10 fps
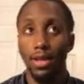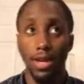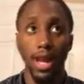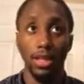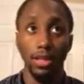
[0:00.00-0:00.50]

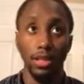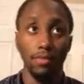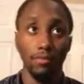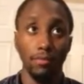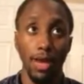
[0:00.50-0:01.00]
And I look at
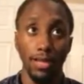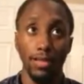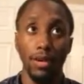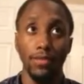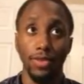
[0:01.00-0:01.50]

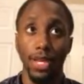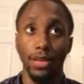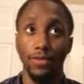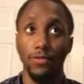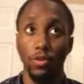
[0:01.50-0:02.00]
myself as I
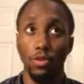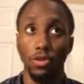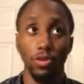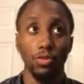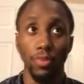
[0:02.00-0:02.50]
look forward
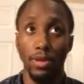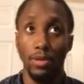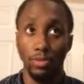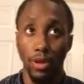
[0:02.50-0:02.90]
to be on the